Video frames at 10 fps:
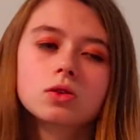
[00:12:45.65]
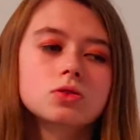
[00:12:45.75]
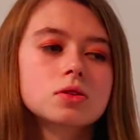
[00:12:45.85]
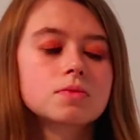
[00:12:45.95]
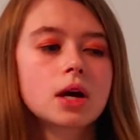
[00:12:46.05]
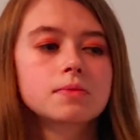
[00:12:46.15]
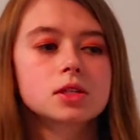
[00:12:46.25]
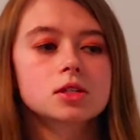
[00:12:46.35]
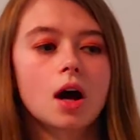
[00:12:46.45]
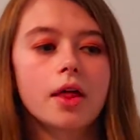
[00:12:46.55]
So sometimes
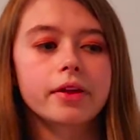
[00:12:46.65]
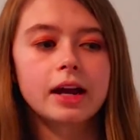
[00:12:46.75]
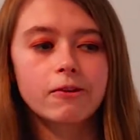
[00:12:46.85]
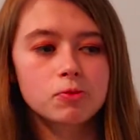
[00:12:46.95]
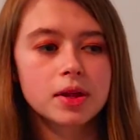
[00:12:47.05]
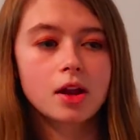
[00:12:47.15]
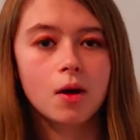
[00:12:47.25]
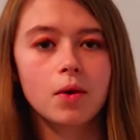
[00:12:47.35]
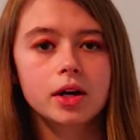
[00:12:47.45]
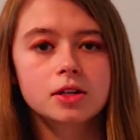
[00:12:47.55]
it's not the government
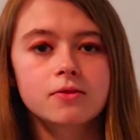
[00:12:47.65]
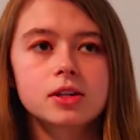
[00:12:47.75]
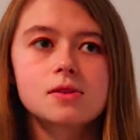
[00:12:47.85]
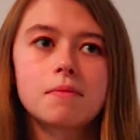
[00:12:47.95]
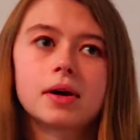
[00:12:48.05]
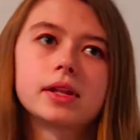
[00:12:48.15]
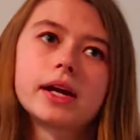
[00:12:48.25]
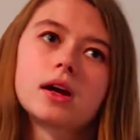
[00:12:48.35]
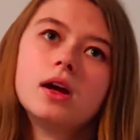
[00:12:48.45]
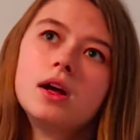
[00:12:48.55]
not wanting to fix it, but
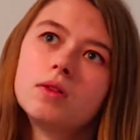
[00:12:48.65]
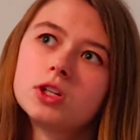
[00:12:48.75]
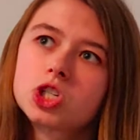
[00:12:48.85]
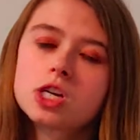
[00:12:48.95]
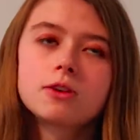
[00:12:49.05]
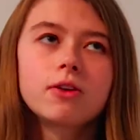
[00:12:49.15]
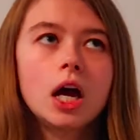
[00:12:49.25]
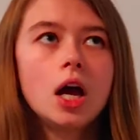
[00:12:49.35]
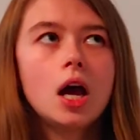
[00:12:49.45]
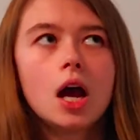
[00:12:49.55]
like the chief.
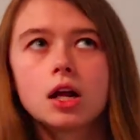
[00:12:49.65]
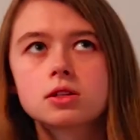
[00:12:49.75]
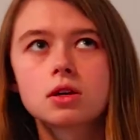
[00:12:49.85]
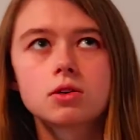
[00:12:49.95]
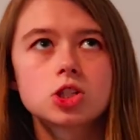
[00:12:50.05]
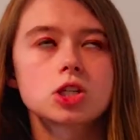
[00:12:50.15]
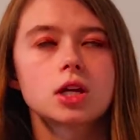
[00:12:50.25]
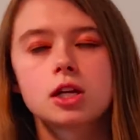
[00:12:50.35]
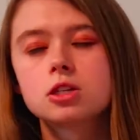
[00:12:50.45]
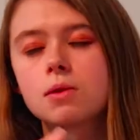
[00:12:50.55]
And so it's just
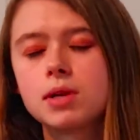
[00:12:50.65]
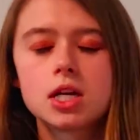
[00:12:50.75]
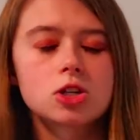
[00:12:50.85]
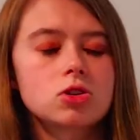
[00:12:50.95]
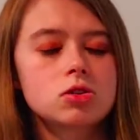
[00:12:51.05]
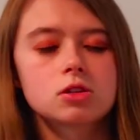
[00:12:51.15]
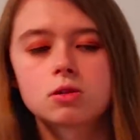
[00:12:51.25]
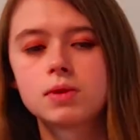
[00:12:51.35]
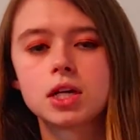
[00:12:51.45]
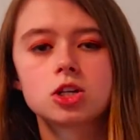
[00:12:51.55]
like so many issues on so
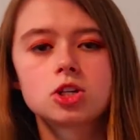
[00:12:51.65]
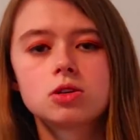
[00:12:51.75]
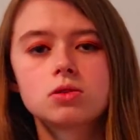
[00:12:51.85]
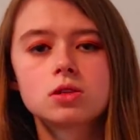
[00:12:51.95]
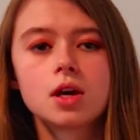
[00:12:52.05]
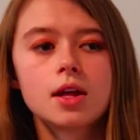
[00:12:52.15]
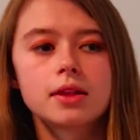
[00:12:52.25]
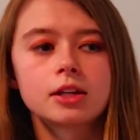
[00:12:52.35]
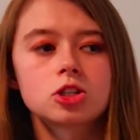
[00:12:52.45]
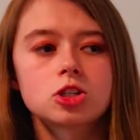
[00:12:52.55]
many issues
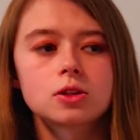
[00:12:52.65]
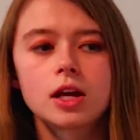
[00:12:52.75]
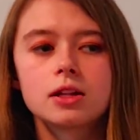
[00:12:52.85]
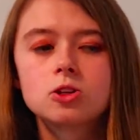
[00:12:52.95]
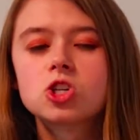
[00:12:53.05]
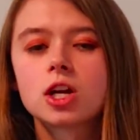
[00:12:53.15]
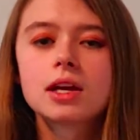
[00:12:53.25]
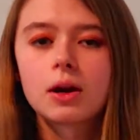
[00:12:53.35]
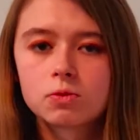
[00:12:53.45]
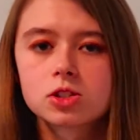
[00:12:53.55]
that just should
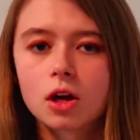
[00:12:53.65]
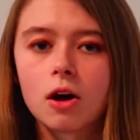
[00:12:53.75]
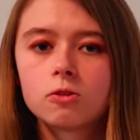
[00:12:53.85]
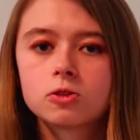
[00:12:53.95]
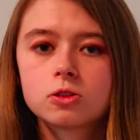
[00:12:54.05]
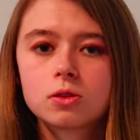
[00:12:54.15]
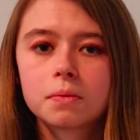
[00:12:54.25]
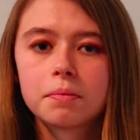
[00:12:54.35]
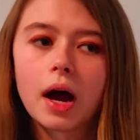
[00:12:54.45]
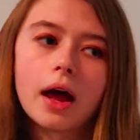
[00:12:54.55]
get resolved.
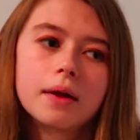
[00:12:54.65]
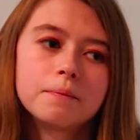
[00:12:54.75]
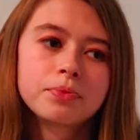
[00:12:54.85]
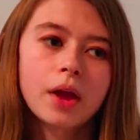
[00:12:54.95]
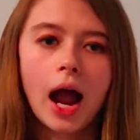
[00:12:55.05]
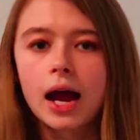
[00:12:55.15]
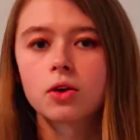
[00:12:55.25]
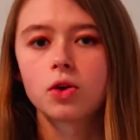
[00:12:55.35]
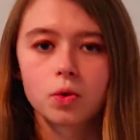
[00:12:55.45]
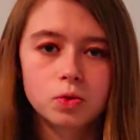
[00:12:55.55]
But I
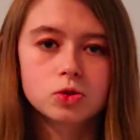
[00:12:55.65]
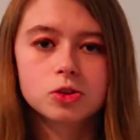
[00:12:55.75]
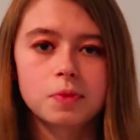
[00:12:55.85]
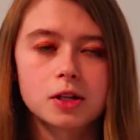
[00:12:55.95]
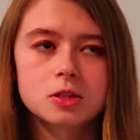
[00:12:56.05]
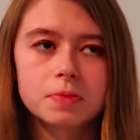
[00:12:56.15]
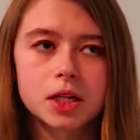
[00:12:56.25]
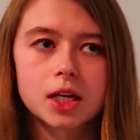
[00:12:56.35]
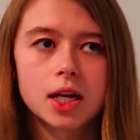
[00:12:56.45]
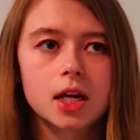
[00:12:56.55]
don't know whose
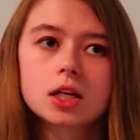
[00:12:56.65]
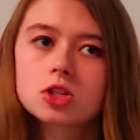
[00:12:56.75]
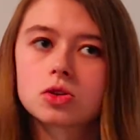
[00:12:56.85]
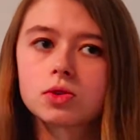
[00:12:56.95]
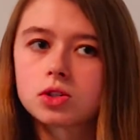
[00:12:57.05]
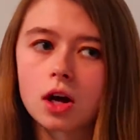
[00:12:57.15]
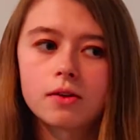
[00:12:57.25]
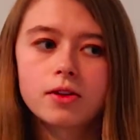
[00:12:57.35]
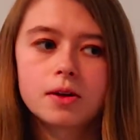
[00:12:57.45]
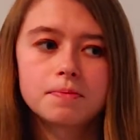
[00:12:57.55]
responsibility it is to
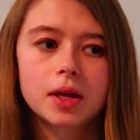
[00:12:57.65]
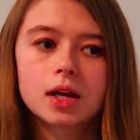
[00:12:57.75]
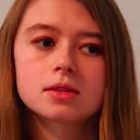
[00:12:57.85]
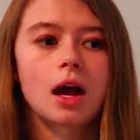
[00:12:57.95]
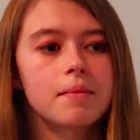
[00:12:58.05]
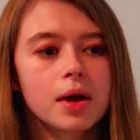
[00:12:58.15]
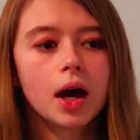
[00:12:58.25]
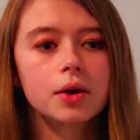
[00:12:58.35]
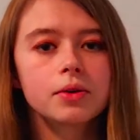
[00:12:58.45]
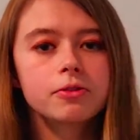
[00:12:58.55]
resolve them because I'm
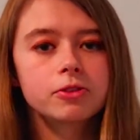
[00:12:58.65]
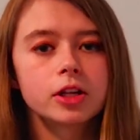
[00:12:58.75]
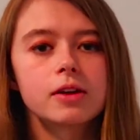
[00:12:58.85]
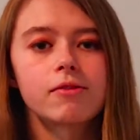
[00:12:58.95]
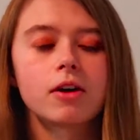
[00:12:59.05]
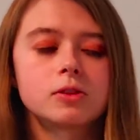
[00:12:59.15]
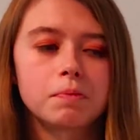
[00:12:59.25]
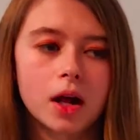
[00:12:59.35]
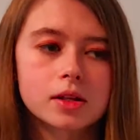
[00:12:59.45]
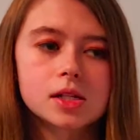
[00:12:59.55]
not fully involved
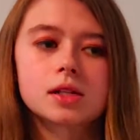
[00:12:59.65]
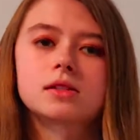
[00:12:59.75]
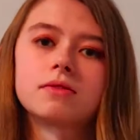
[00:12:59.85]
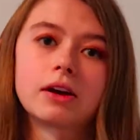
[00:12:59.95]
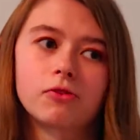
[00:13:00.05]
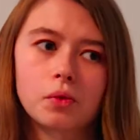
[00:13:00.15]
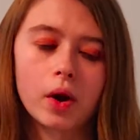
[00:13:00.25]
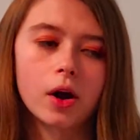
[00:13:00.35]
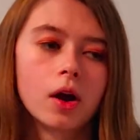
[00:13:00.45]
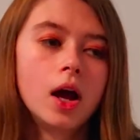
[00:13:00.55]
in politics of everywhere.